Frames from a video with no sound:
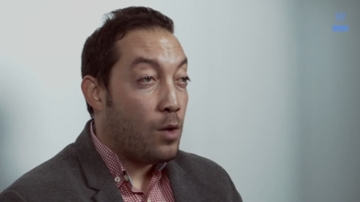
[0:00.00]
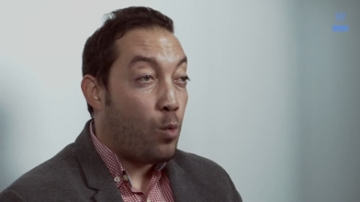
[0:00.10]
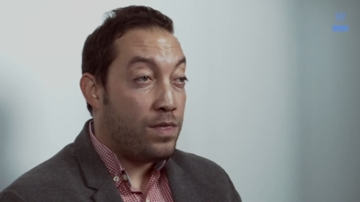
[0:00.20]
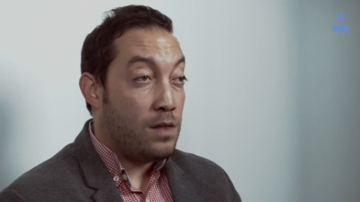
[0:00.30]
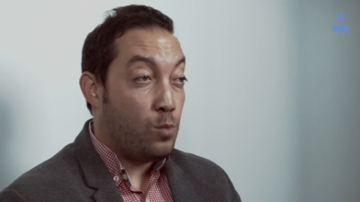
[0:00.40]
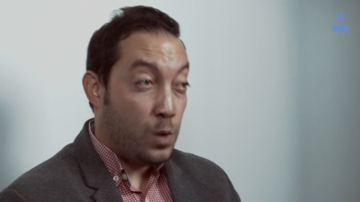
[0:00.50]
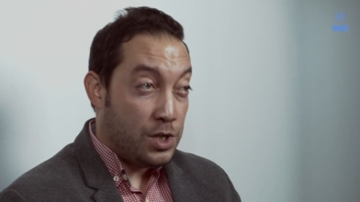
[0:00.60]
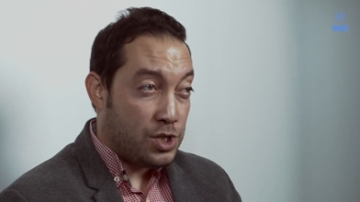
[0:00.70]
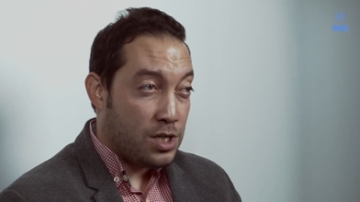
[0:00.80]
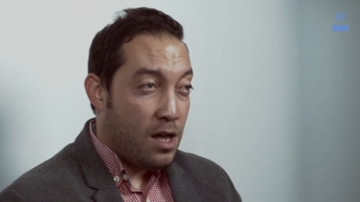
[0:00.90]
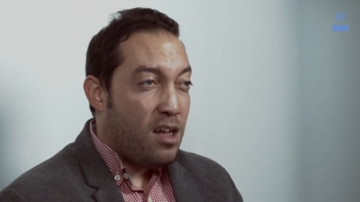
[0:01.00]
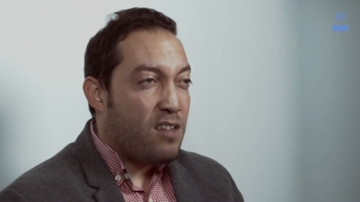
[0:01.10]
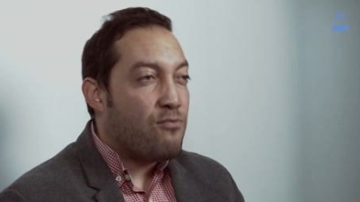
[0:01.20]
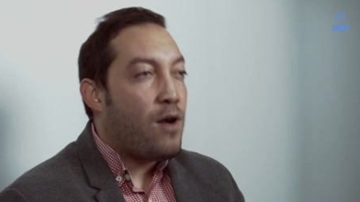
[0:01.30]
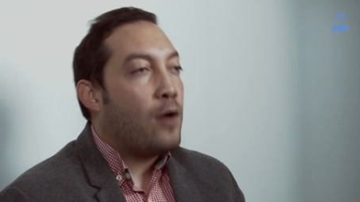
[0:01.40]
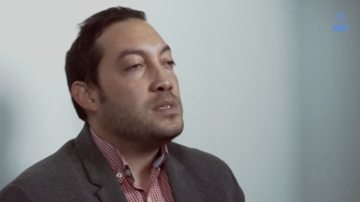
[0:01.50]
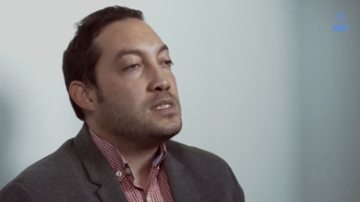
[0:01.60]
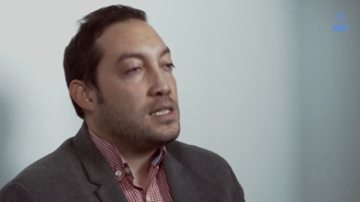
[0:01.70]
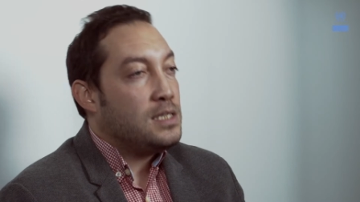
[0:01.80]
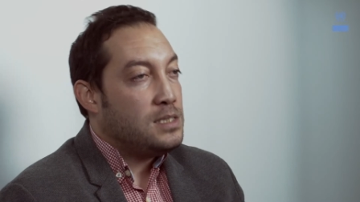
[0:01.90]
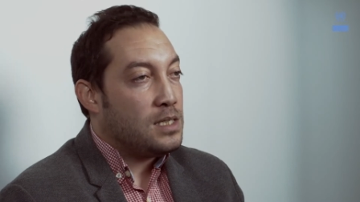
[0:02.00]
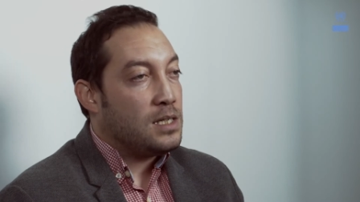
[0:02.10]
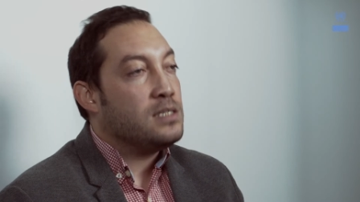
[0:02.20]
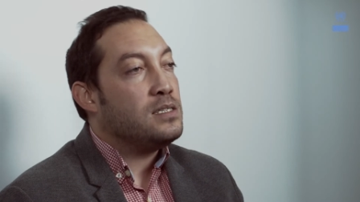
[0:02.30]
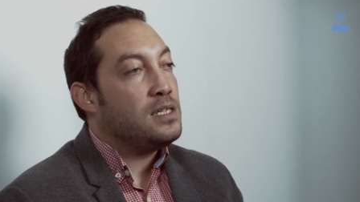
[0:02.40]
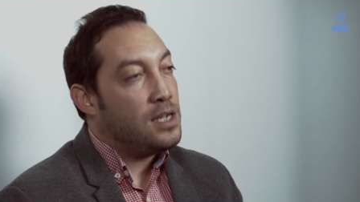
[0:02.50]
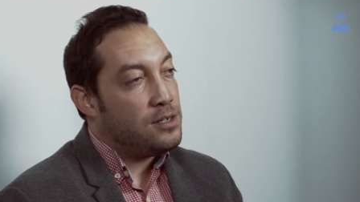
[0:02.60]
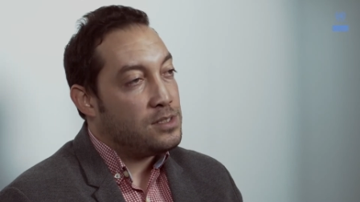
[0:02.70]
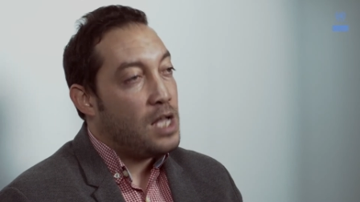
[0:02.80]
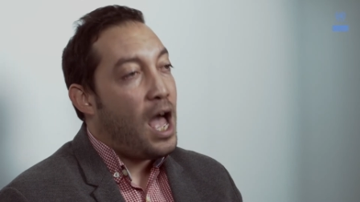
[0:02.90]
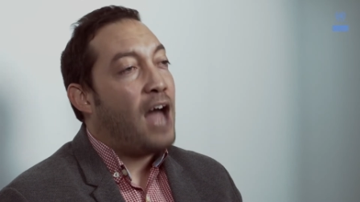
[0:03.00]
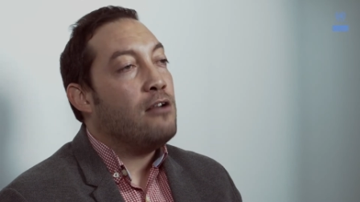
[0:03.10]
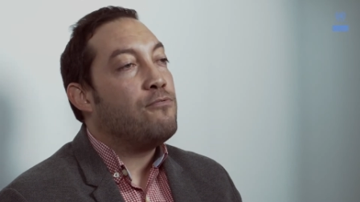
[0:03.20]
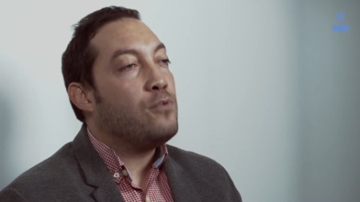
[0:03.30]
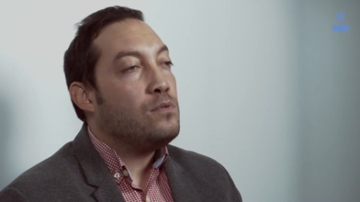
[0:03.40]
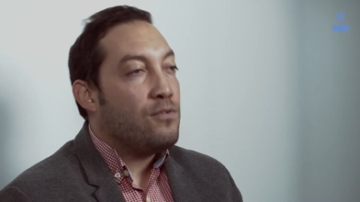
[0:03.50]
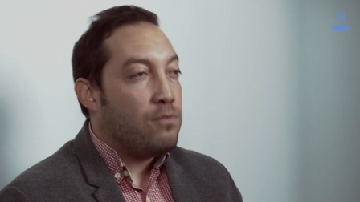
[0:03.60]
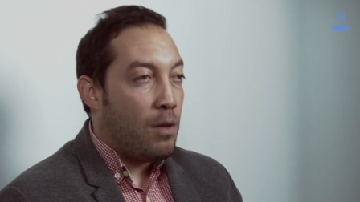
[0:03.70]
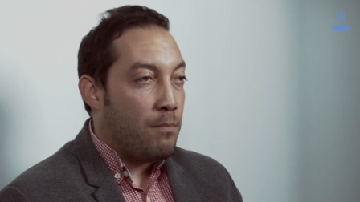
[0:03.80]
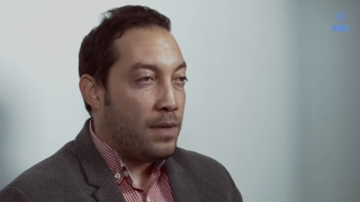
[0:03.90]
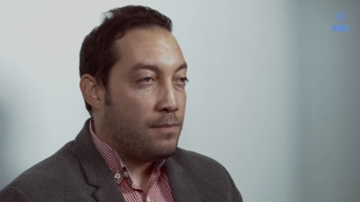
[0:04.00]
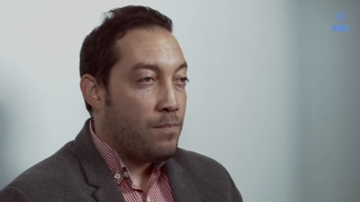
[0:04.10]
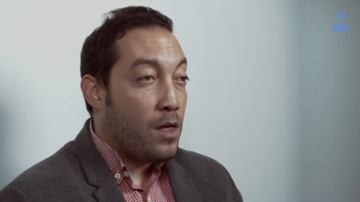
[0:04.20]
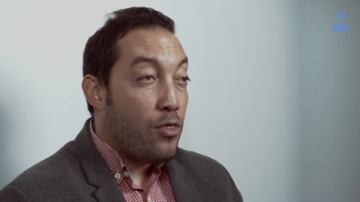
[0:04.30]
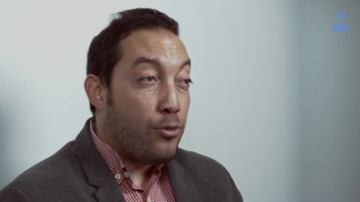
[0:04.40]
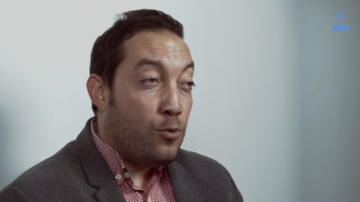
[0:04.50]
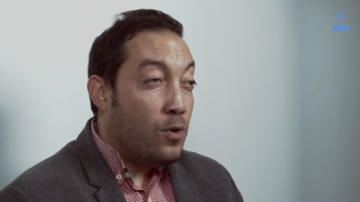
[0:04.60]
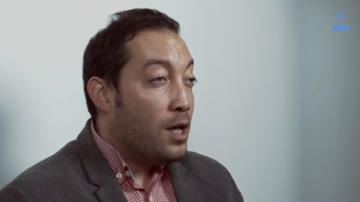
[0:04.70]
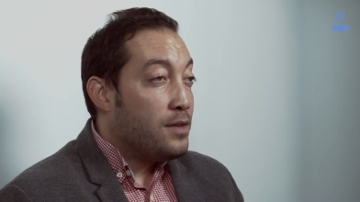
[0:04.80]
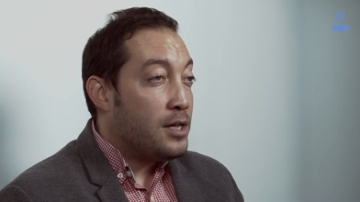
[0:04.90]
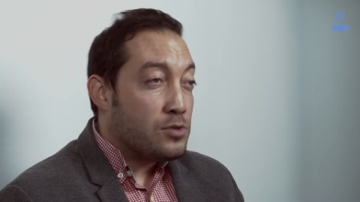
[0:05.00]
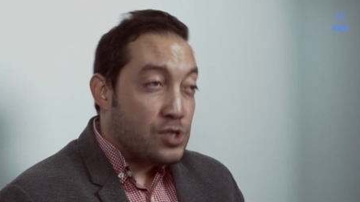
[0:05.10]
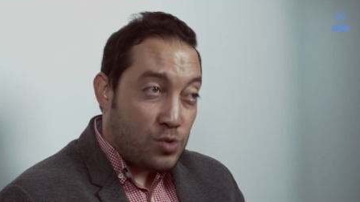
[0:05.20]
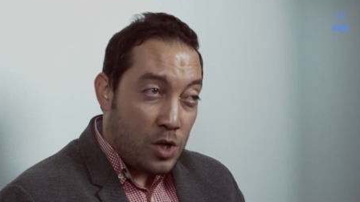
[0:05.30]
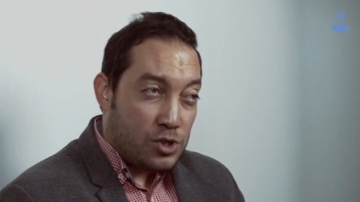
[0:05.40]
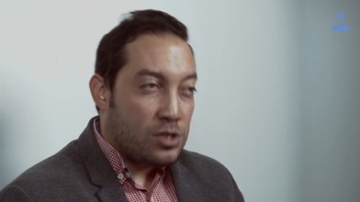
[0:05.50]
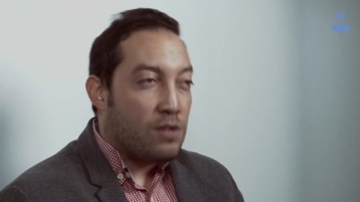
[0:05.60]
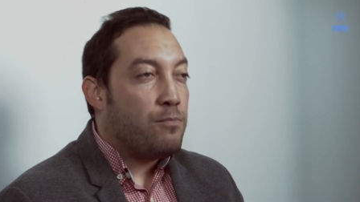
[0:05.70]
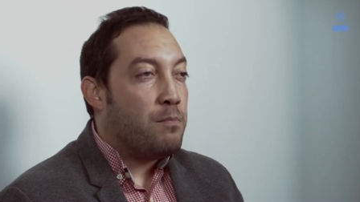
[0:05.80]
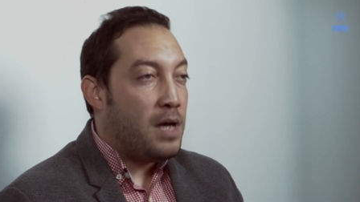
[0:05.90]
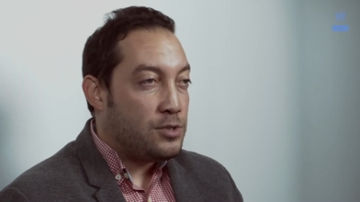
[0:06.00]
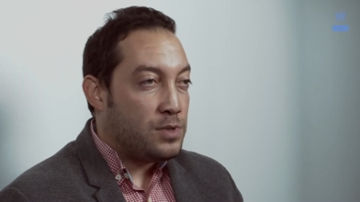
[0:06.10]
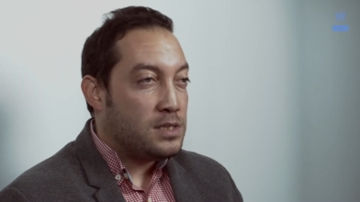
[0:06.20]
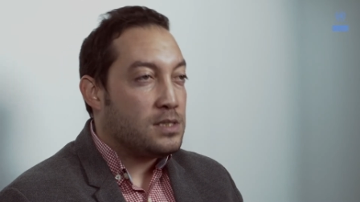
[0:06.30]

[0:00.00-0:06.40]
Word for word: within which environment statistics and indicators are in full development through the construction of metrics